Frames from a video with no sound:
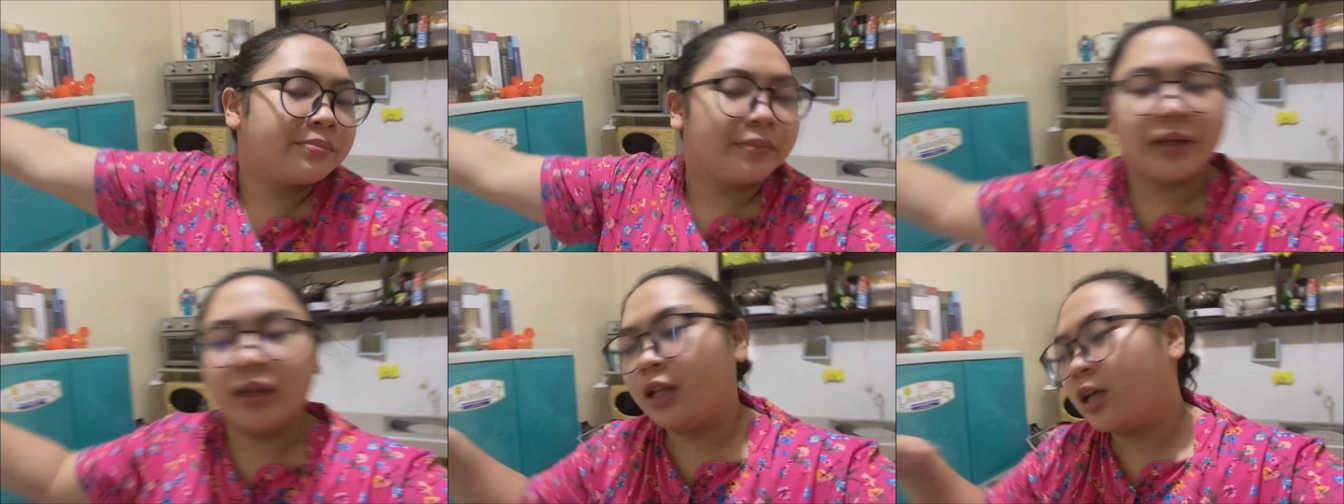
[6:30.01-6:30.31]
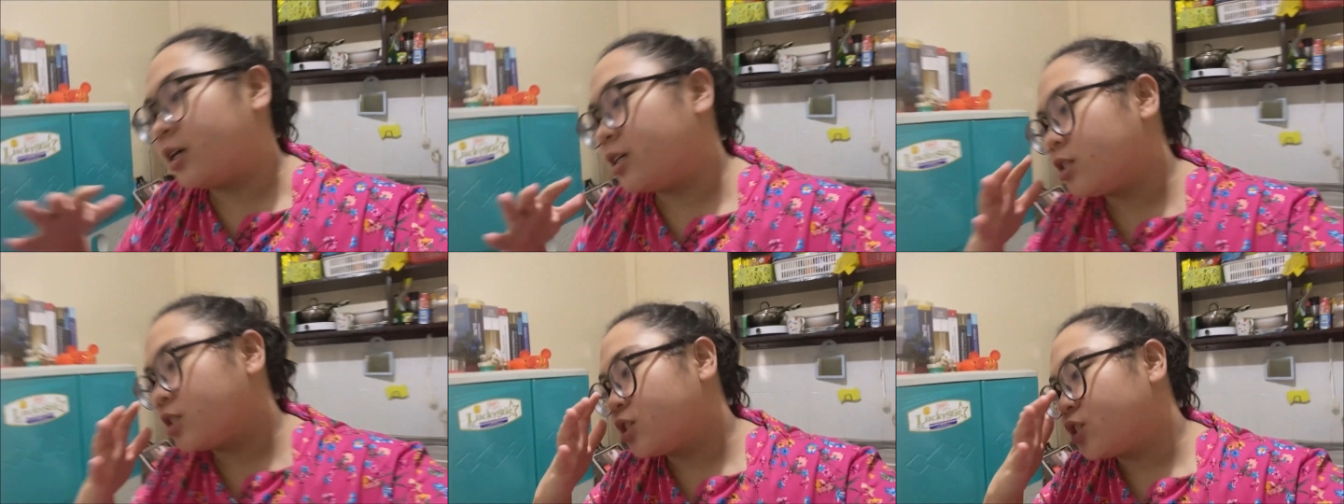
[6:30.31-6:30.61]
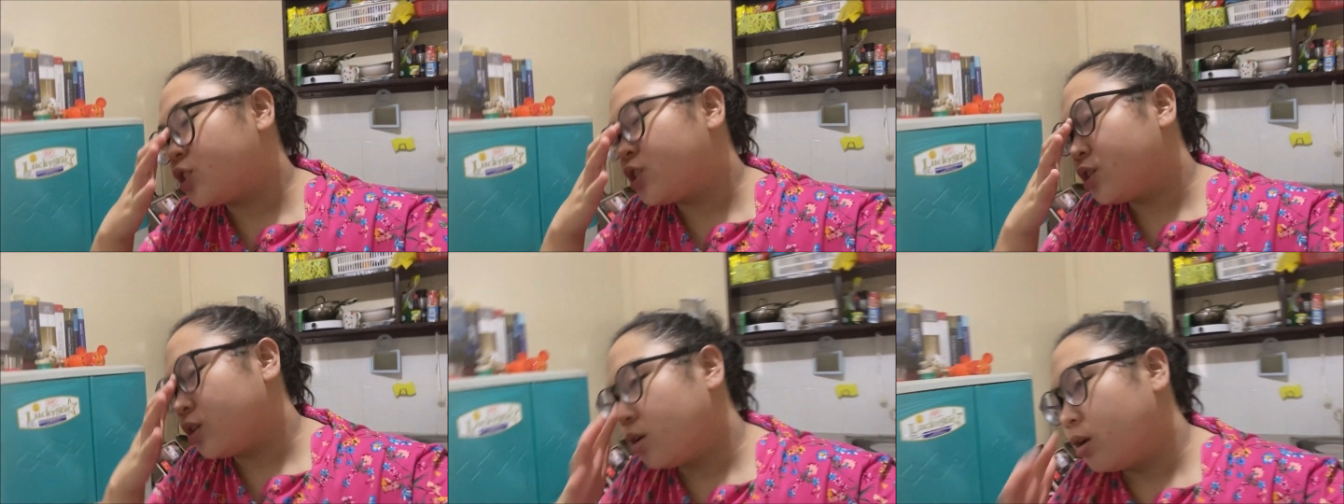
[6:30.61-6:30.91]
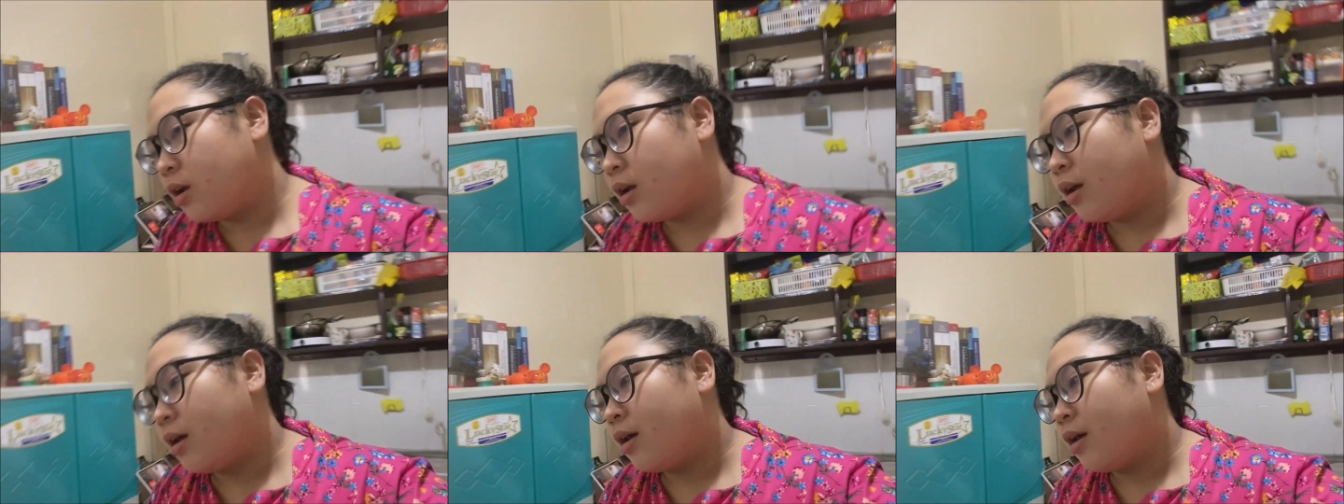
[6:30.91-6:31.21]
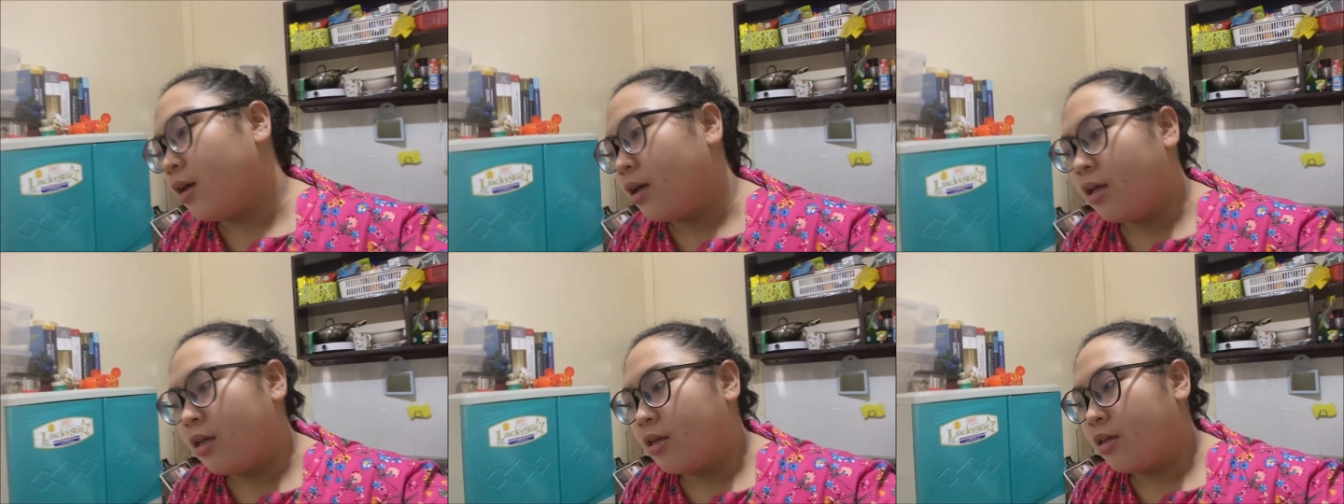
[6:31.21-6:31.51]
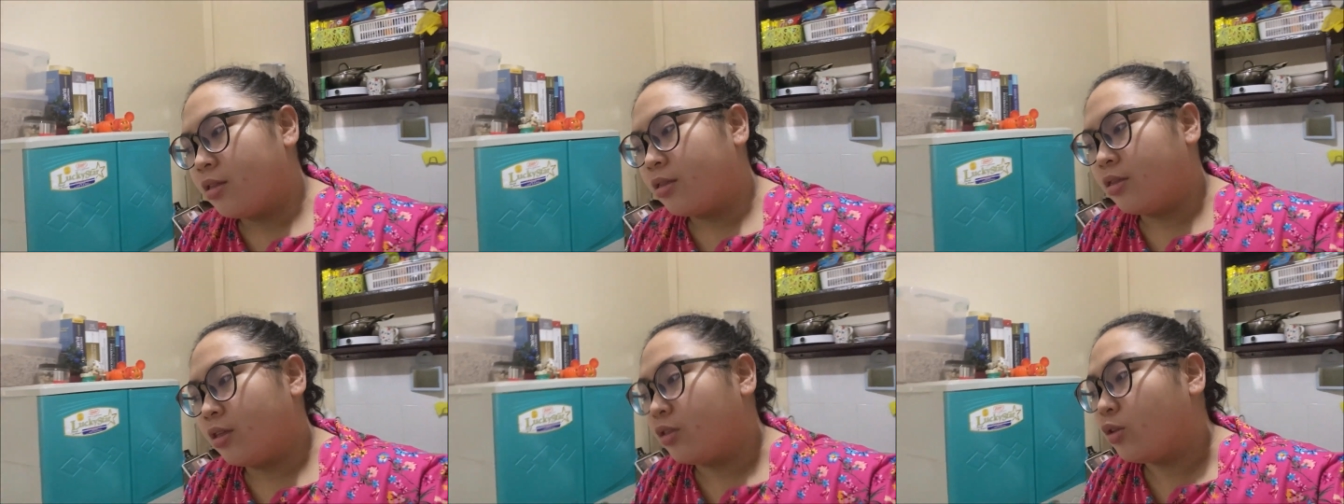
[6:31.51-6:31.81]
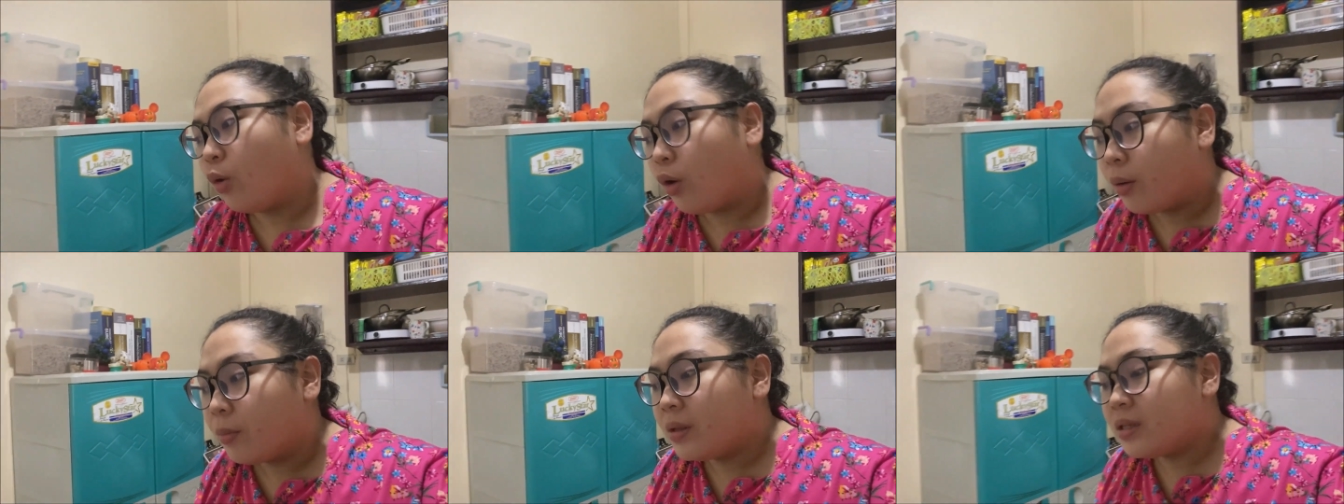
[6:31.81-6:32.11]
my lunch. The
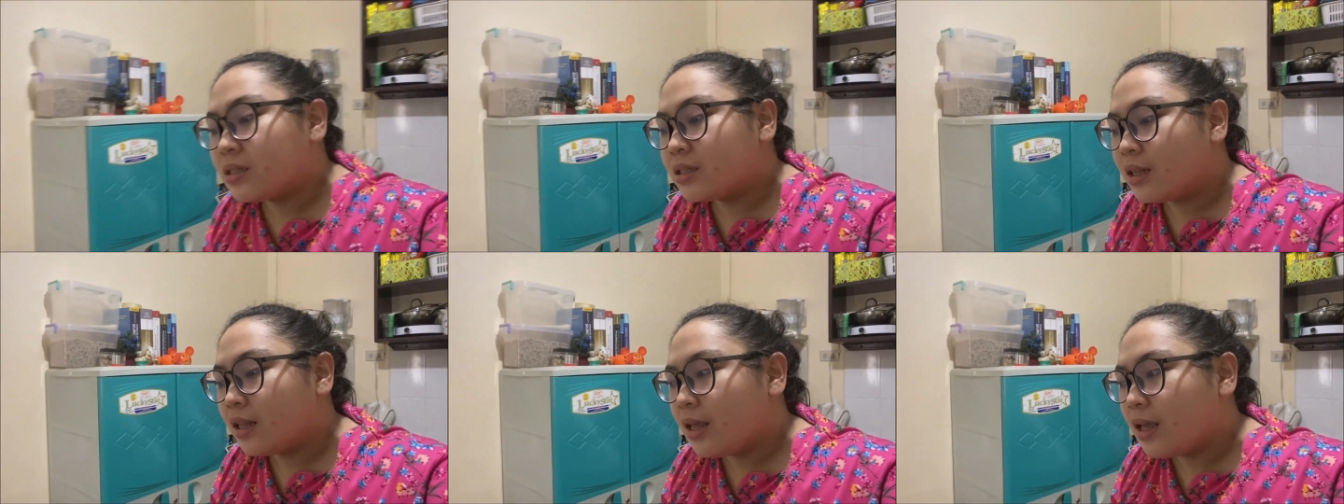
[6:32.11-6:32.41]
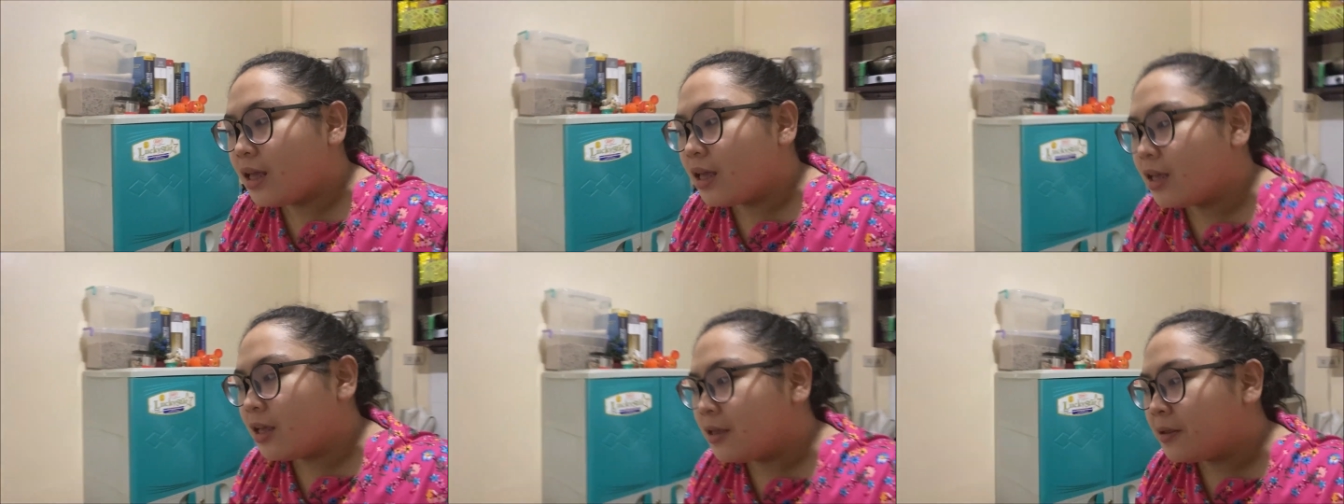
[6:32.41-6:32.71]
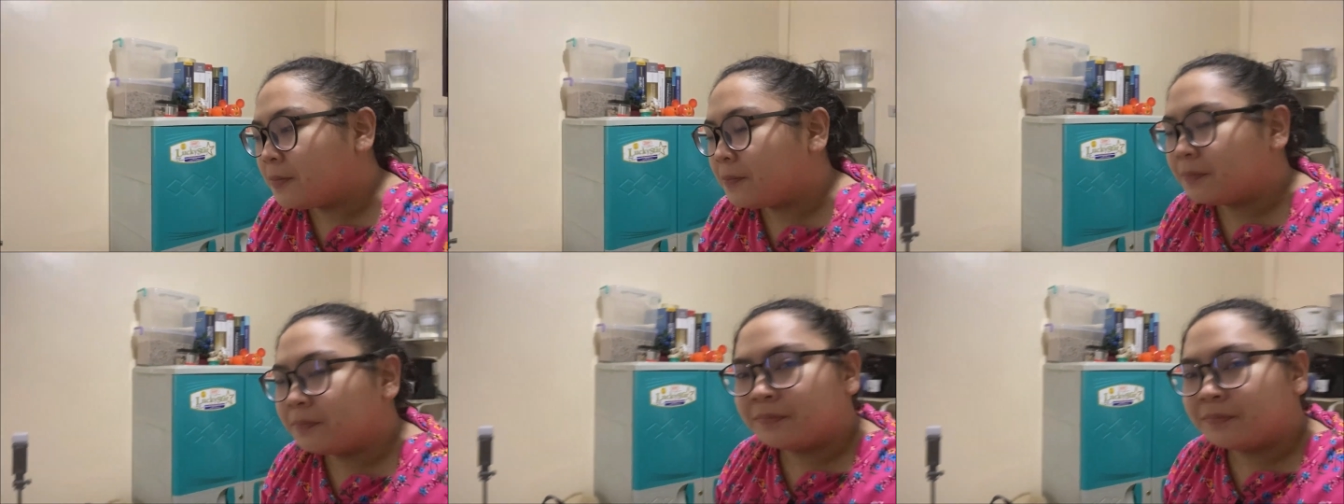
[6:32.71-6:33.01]
dorm is clean.